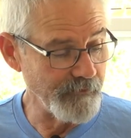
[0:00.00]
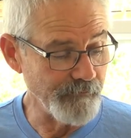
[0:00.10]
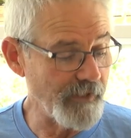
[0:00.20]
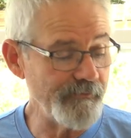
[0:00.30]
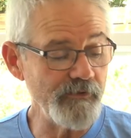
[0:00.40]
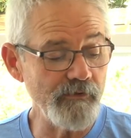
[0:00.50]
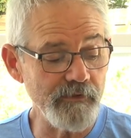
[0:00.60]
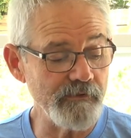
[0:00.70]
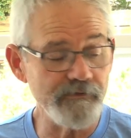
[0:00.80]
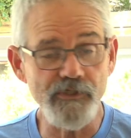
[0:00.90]
maybe you
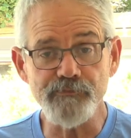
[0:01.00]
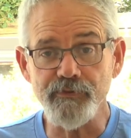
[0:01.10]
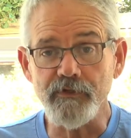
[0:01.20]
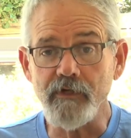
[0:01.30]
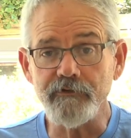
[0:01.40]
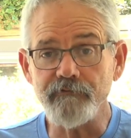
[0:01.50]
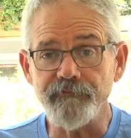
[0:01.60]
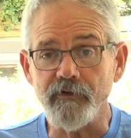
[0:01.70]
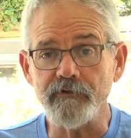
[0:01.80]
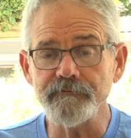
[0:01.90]
can just put it on your
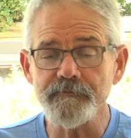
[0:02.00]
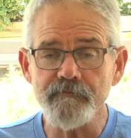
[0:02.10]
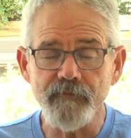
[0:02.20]
phone.